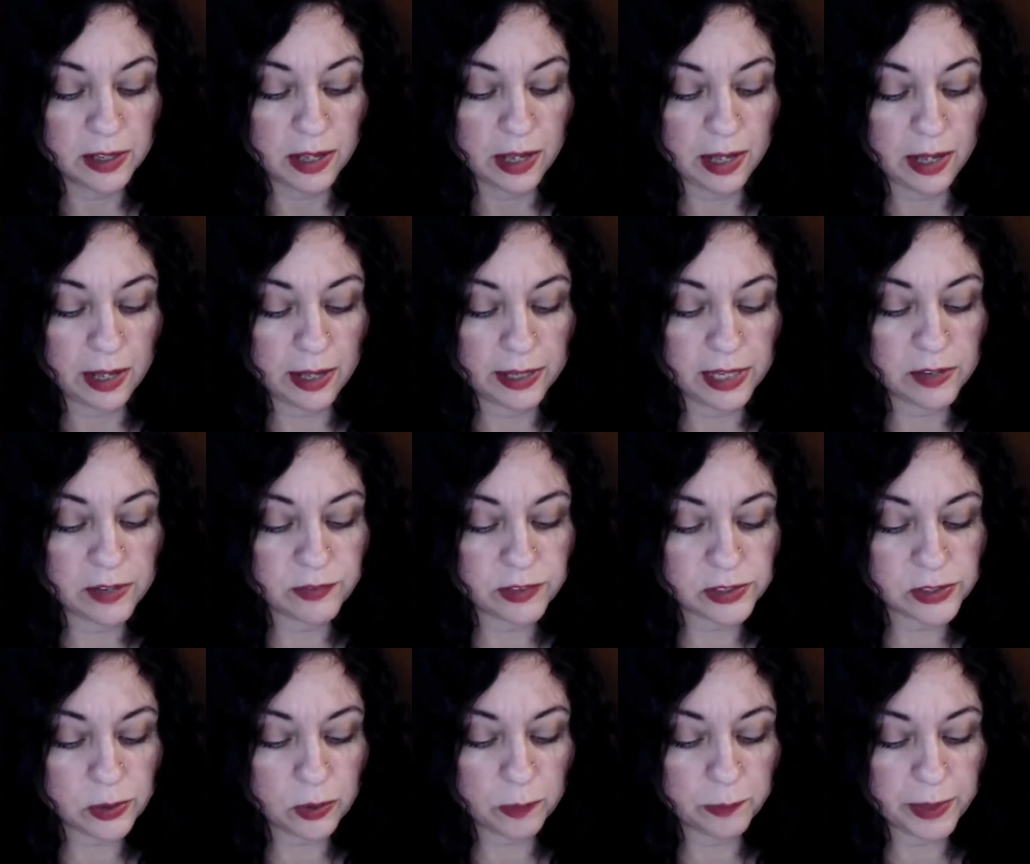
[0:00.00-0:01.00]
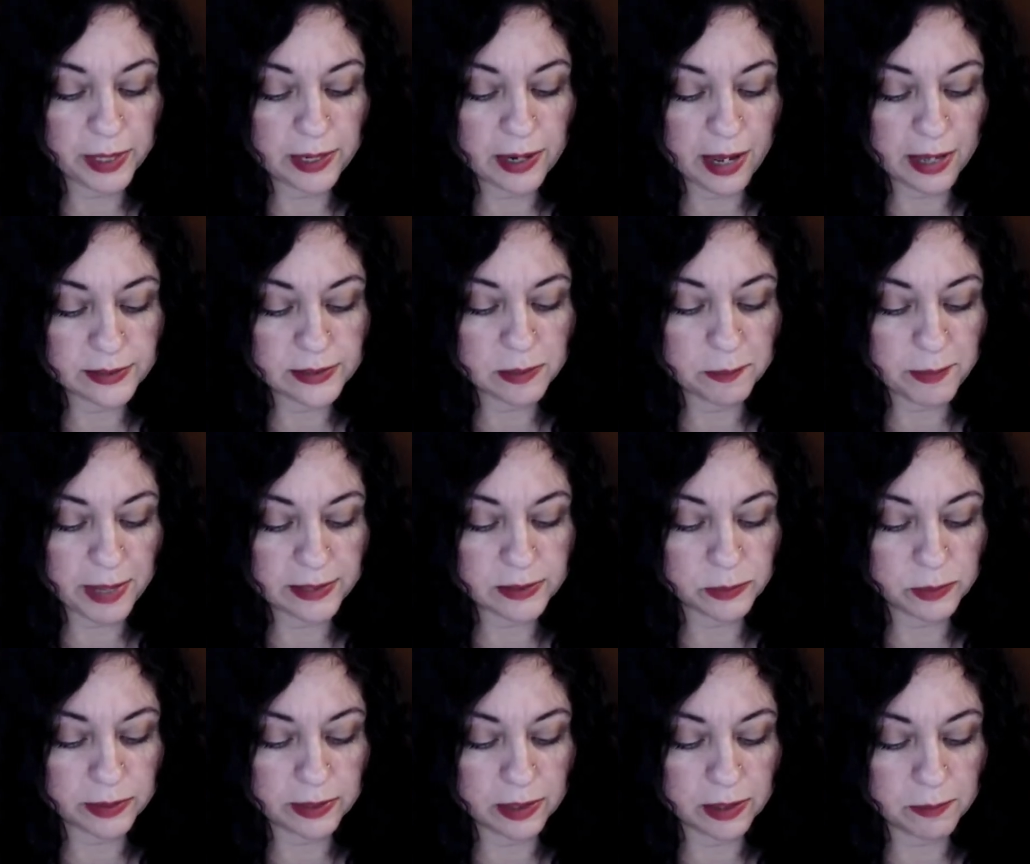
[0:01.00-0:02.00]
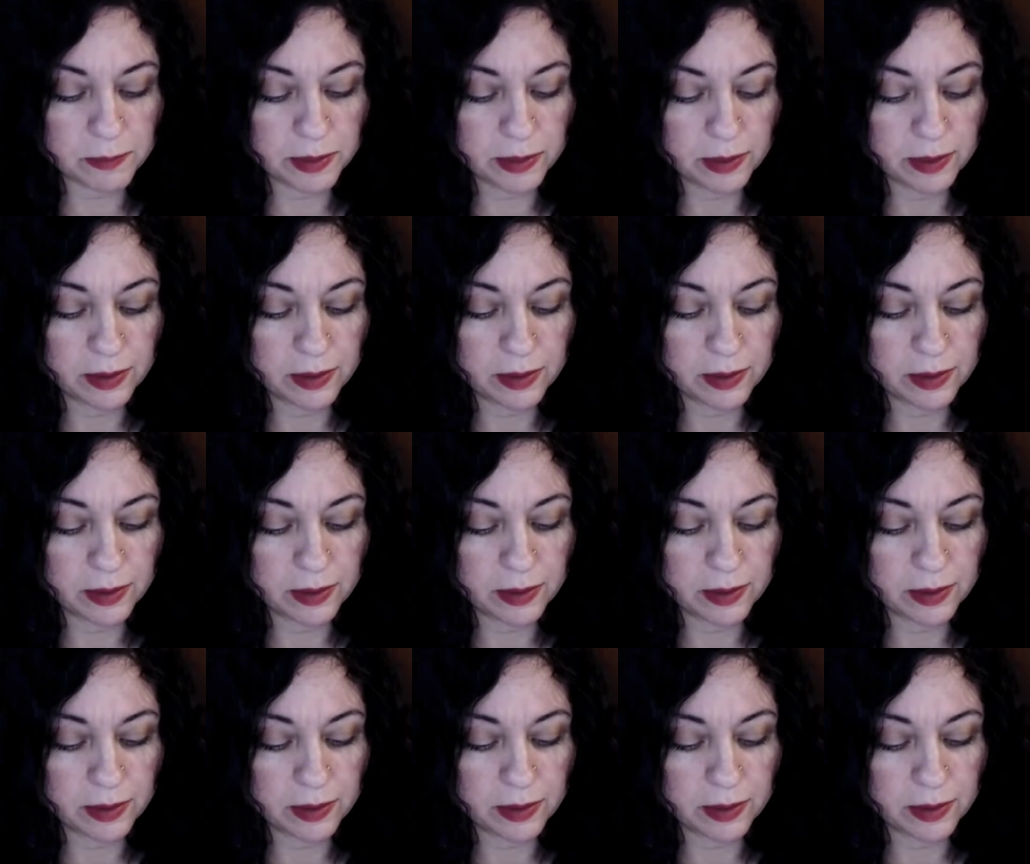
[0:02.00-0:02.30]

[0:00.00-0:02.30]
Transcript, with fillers: Uh, even told me not to mess with them.